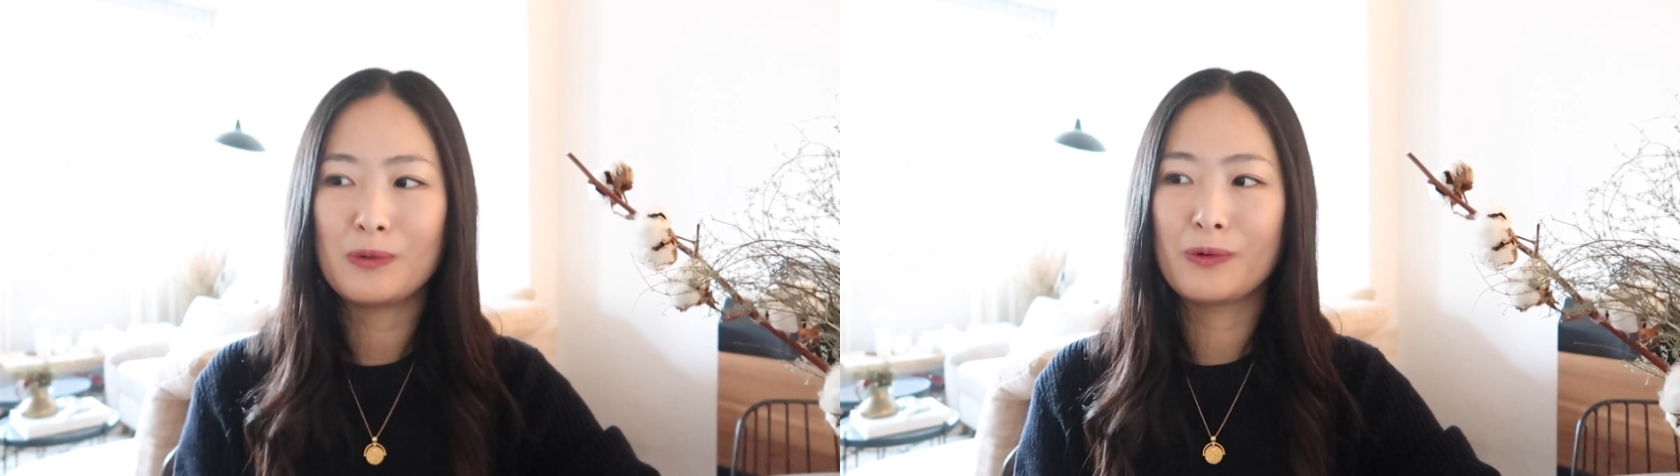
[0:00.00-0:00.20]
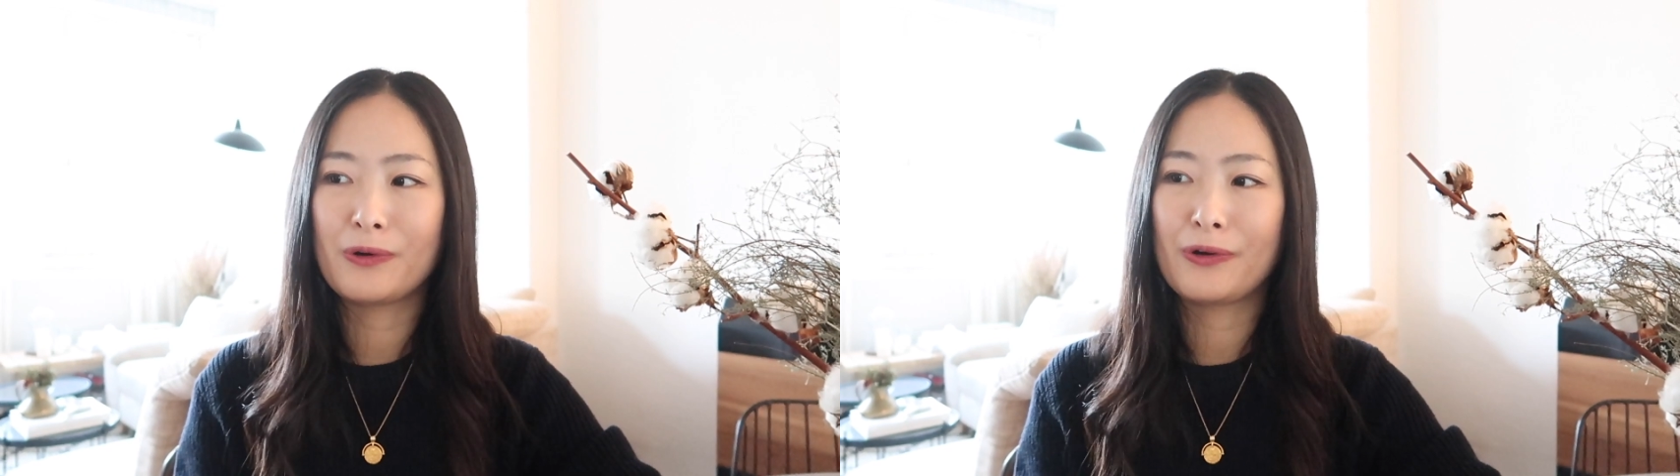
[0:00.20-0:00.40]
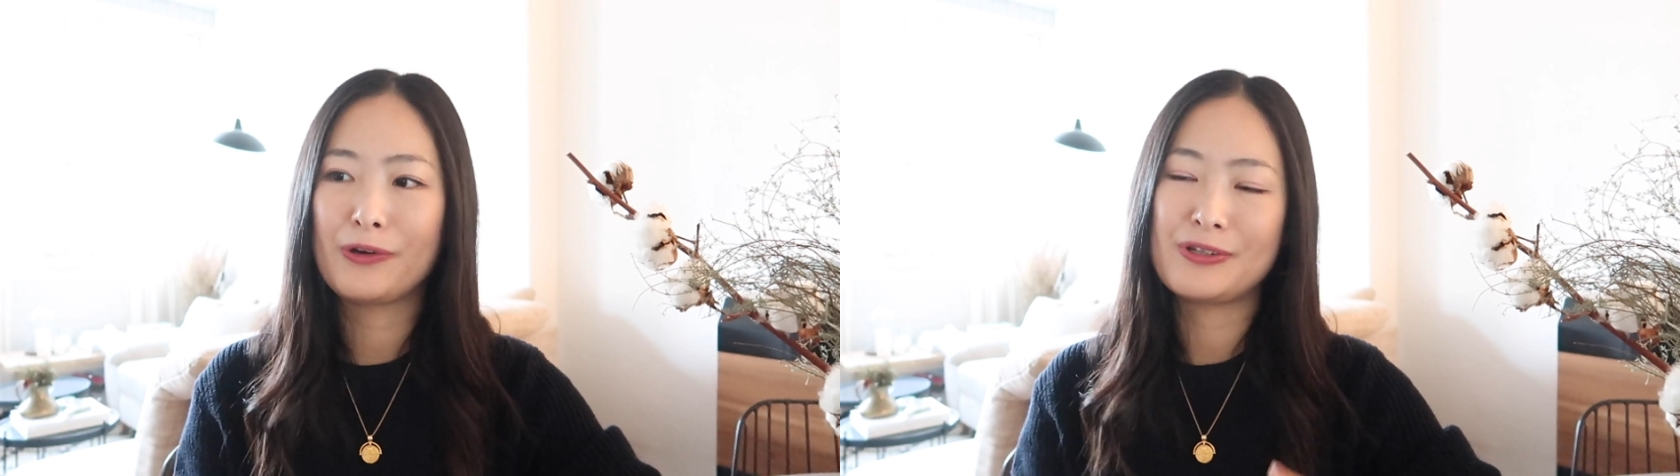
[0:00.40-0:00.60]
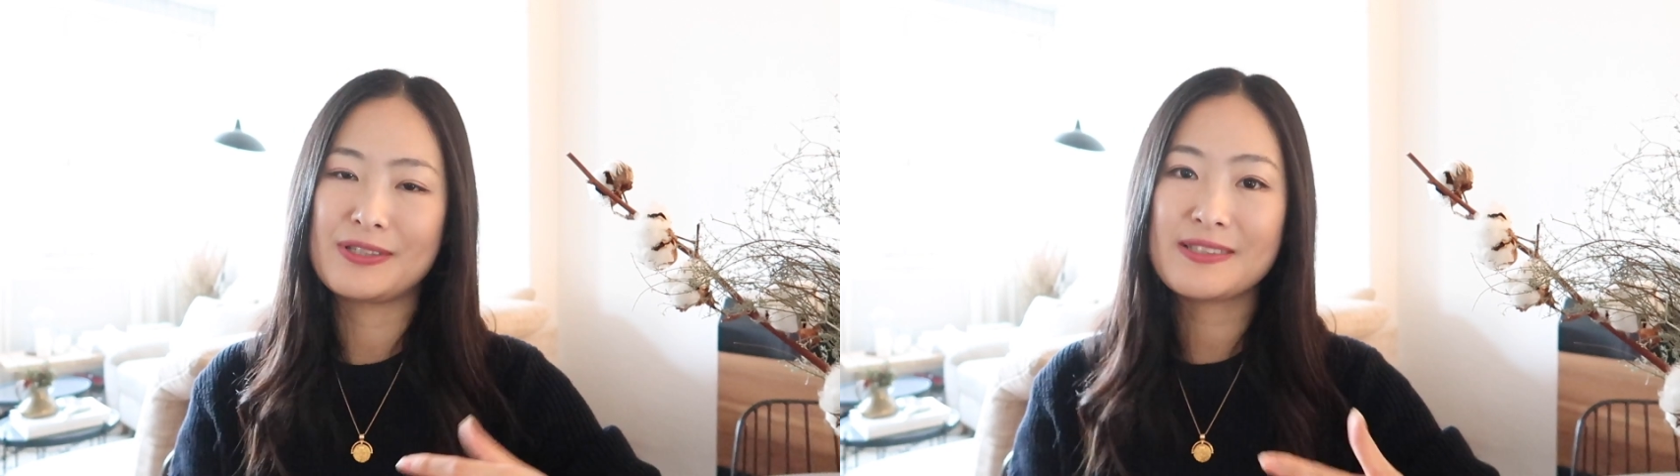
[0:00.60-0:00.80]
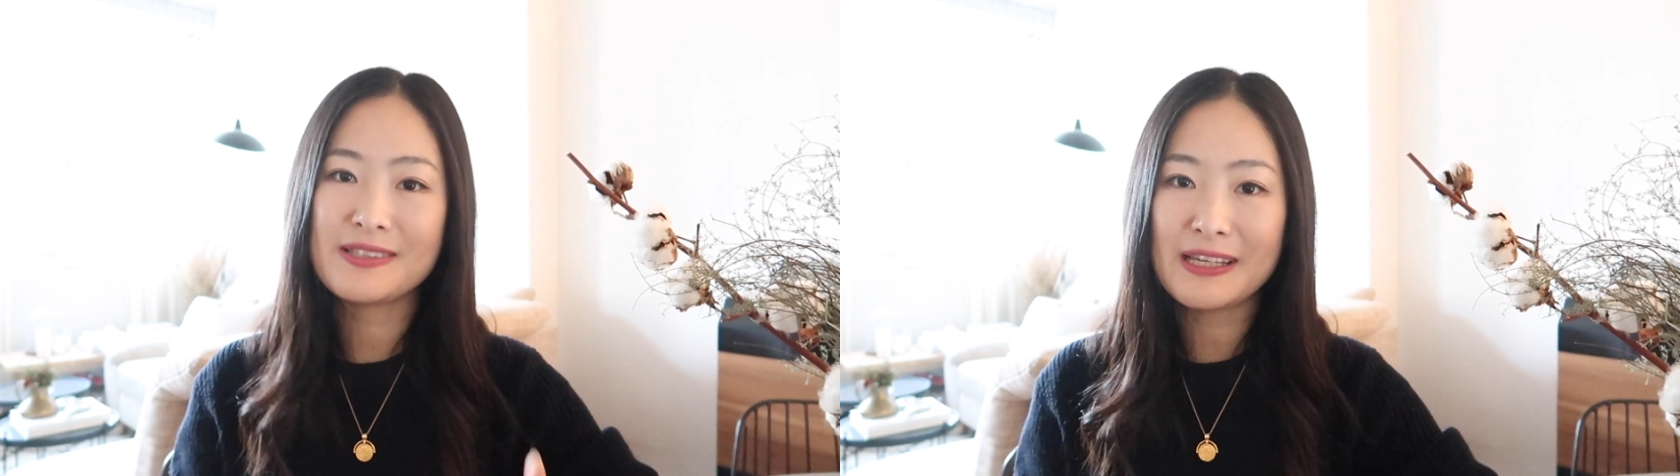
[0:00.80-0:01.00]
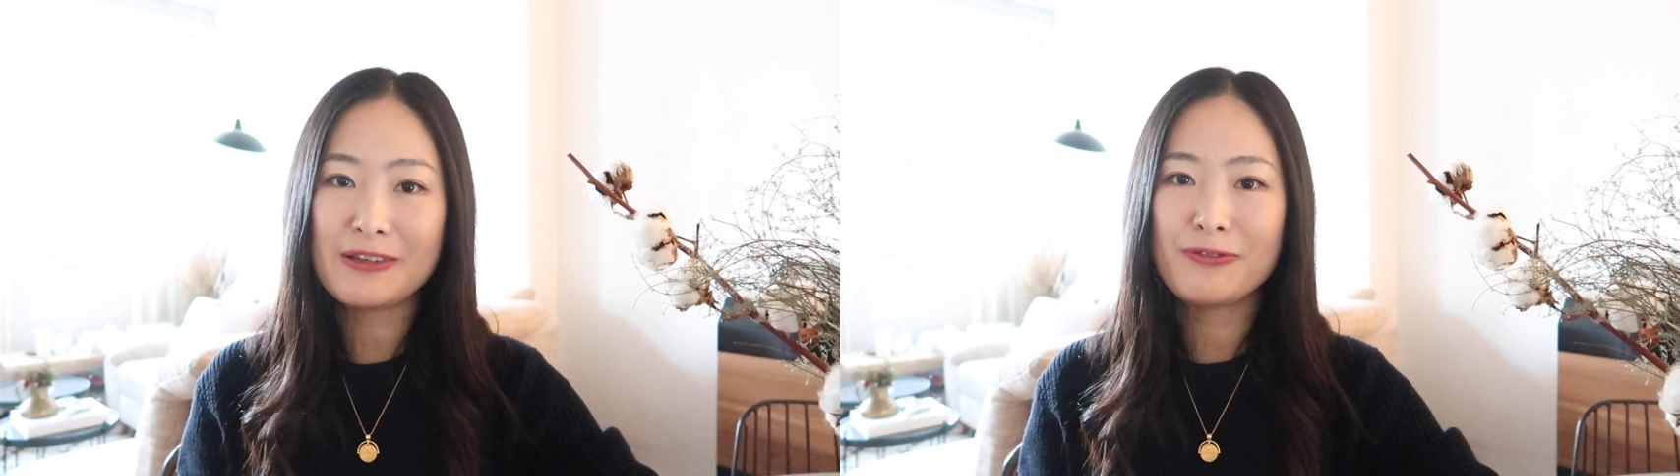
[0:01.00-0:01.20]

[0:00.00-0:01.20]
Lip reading: or your skin